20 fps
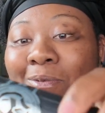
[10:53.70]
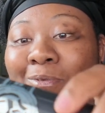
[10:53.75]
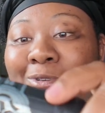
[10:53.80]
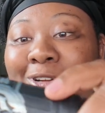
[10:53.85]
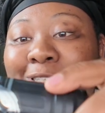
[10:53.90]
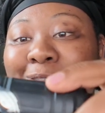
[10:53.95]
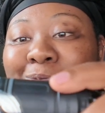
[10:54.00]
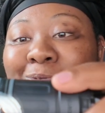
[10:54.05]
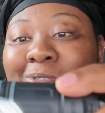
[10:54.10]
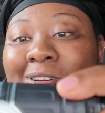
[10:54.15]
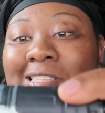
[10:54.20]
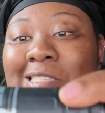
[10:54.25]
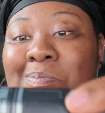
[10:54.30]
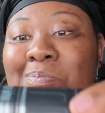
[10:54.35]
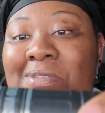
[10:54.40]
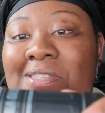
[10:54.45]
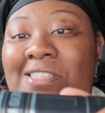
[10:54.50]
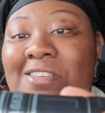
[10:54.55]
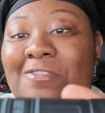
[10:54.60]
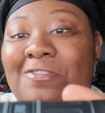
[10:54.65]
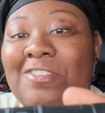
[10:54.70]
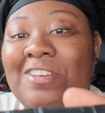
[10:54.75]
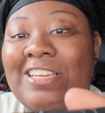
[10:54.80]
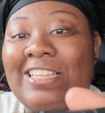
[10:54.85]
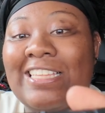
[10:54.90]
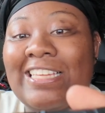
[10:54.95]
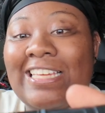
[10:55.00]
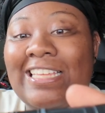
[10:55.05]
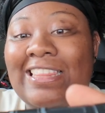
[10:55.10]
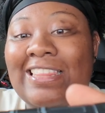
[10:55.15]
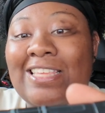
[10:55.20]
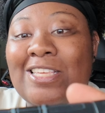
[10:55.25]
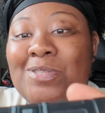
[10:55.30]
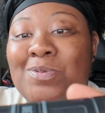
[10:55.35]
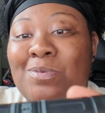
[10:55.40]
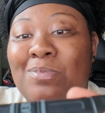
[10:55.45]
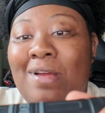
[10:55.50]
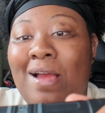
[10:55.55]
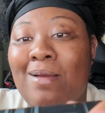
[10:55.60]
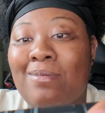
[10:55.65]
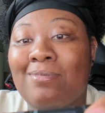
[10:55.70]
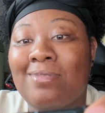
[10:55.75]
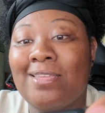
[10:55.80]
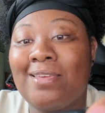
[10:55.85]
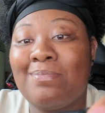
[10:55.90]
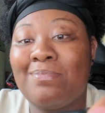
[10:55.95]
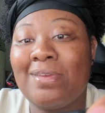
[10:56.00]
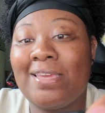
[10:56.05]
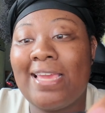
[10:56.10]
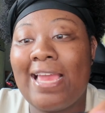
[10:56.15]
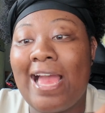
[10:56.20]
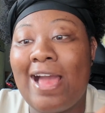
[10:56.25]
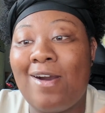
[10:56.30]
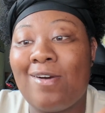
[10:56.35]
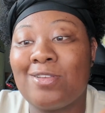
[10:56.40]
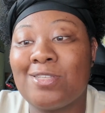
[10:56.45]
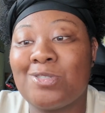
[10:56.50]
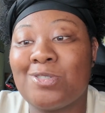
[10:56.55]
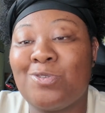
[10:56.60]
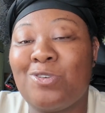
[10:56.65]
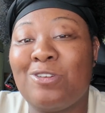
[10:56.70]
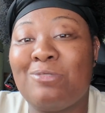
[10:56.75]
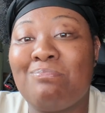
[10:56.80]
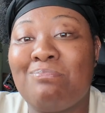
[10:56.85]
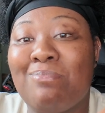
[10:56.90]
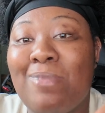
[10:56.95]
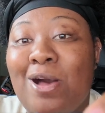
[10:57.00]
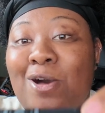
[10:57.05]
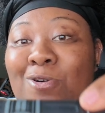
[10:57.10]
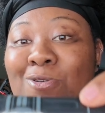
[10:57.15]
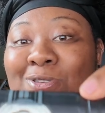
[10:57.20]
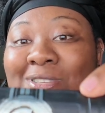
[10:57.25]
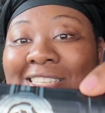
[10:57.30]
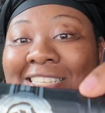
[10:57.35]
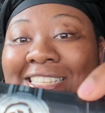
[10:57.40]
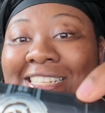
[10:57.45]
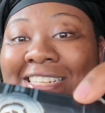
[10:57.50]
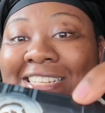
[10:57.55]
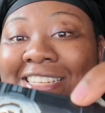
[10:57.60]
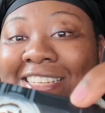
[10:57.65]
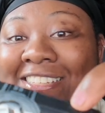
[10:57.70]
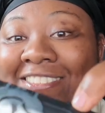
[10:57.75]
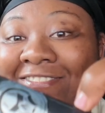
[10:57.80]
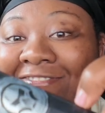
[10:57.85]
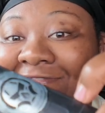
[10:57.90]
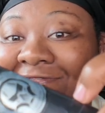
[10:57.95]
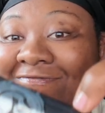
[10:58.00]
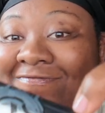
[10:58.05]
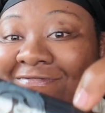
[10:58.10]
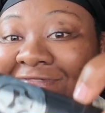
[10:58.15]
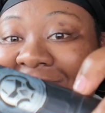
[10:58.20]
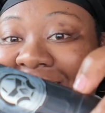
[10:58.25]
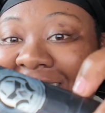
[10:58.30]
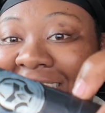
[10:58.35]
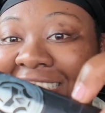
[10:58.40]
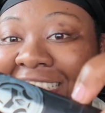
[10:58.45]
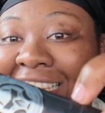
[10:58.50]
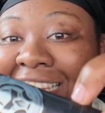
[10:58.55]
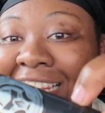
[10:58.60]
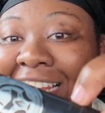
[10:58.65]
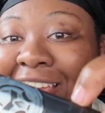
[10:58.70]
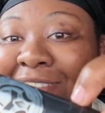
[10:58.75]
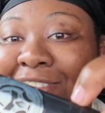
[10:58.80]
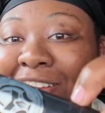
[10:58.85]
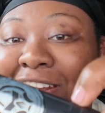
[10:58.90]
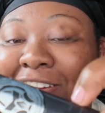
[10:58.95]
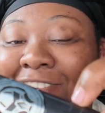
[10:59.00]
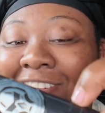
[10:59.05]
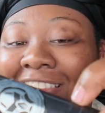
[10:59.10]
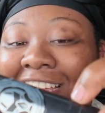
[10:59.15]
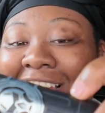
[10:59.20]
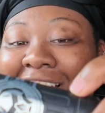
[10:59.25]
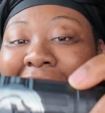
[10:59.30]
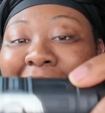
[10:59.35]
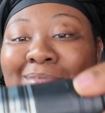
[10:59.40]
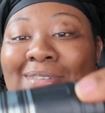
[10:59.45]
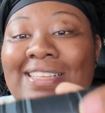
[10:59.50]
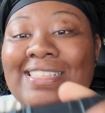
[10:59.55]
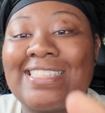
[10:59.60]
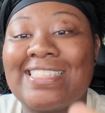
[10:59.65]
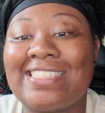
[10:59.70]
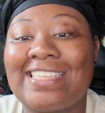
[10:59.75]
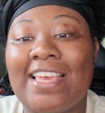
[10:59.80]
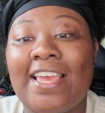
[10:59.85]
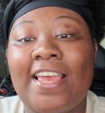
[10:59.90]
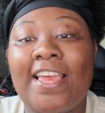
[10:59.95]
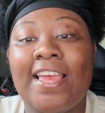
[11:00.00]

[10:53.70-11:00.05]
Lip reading: which one specifically this will probably be housed on most, let me know in the comments.